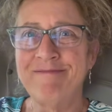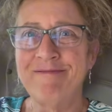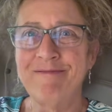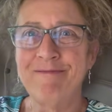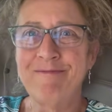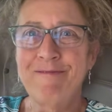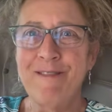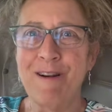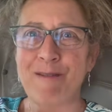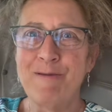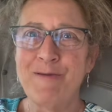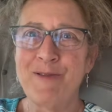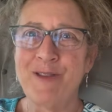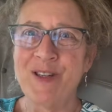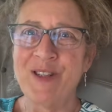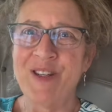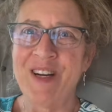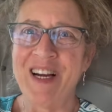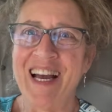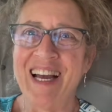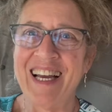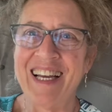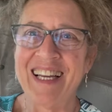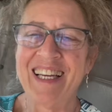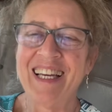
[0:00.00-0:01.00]

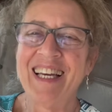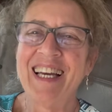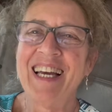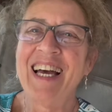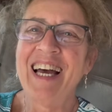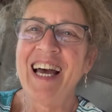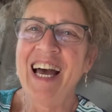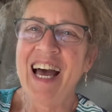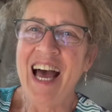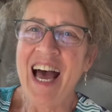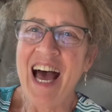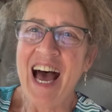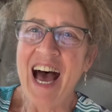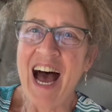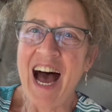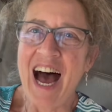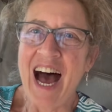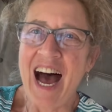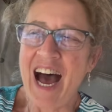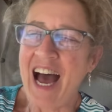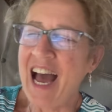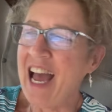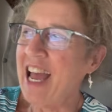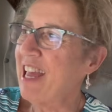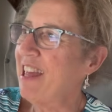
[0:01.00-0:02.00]
Roadtrek.
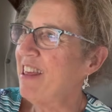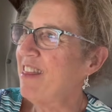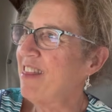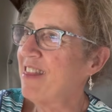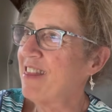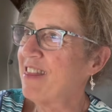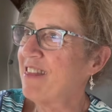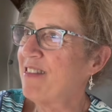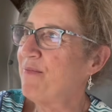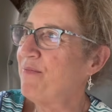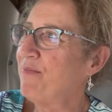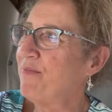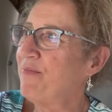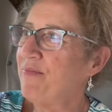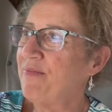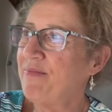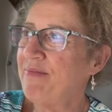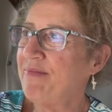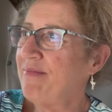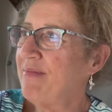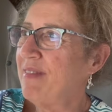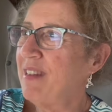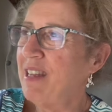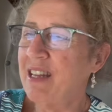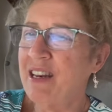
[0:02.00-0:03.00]
I,
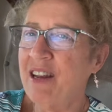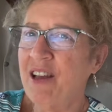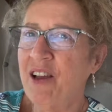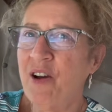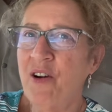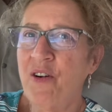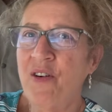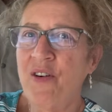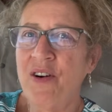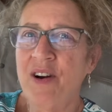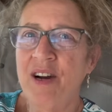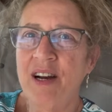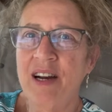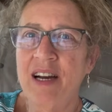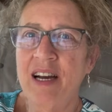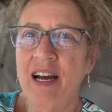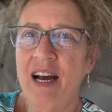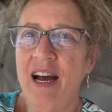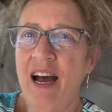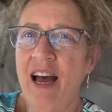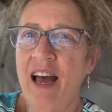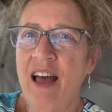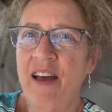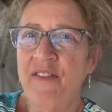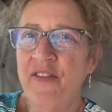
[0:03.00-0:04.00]
you know,
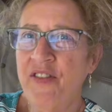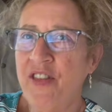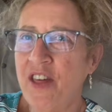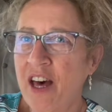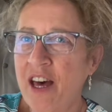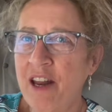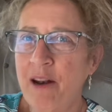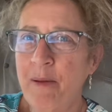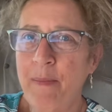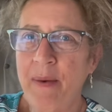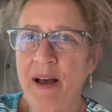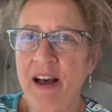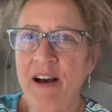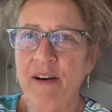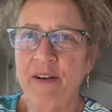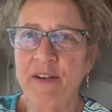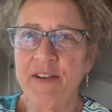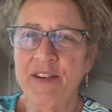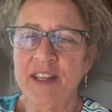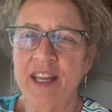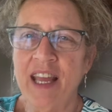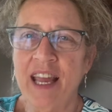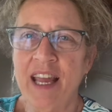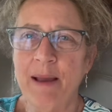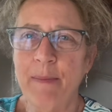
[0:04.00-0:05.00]
have thought
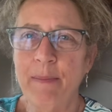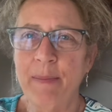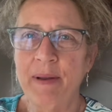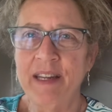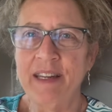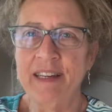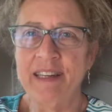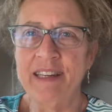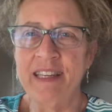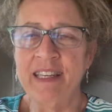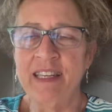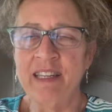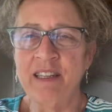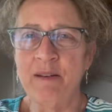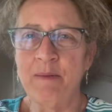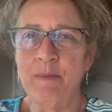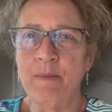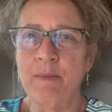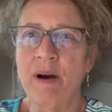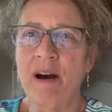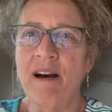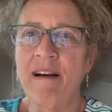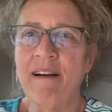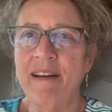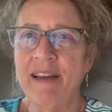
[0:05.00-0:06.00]
about camping
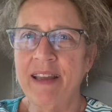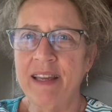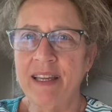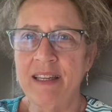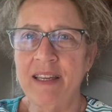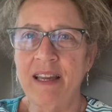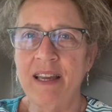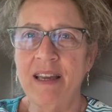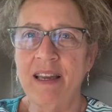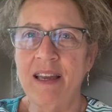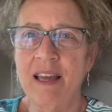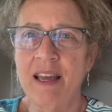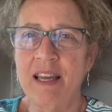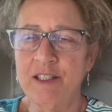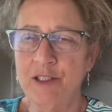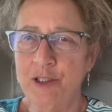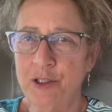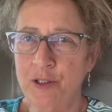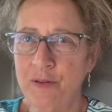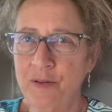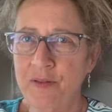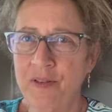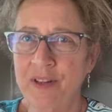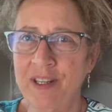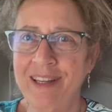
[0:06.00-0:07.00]
in my
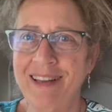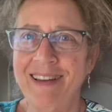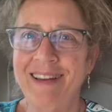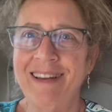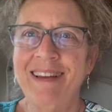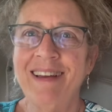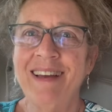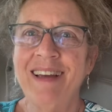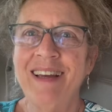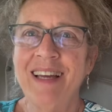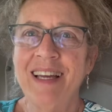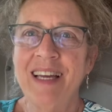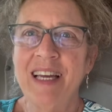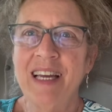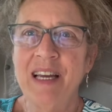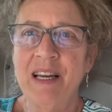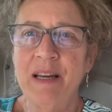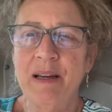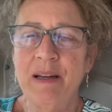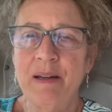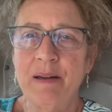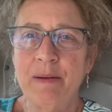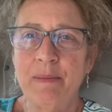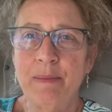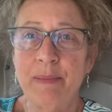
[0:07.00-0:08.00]
SUV,
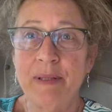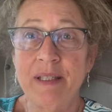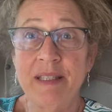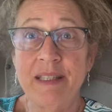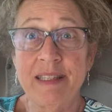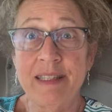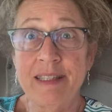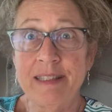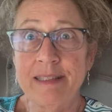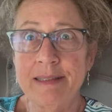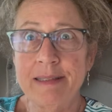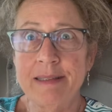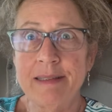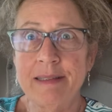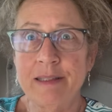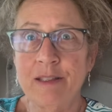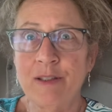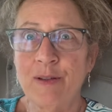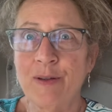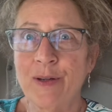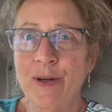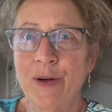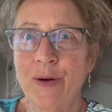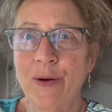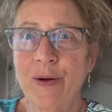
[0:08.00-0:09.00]
but it's
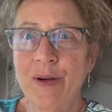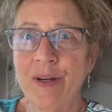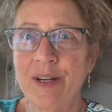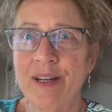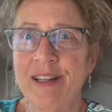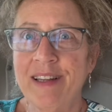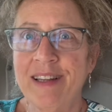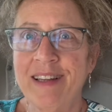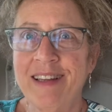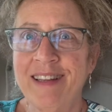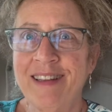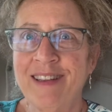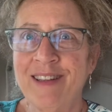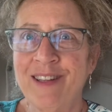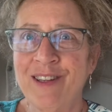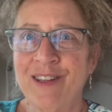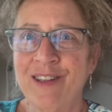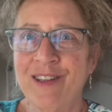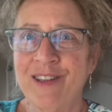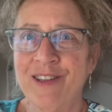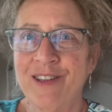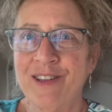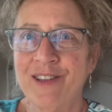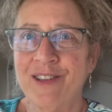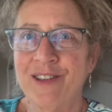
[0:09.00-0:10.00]
currently in
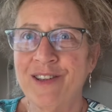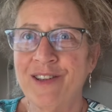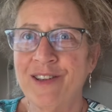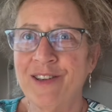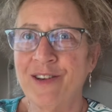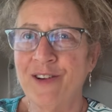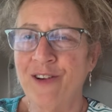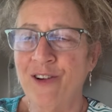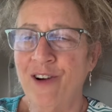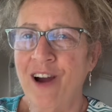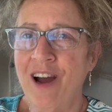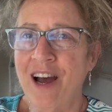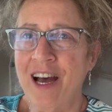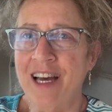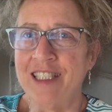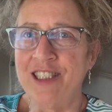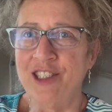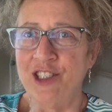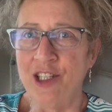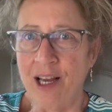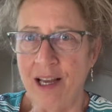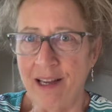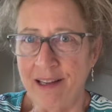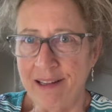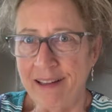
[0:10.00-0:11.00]
the
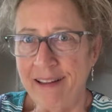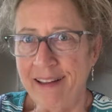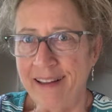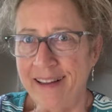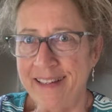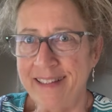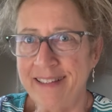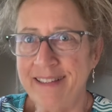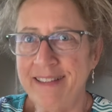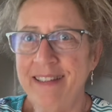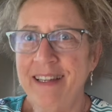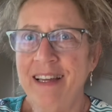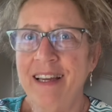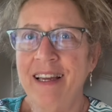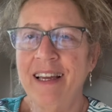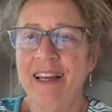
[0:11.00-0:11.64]
garage again.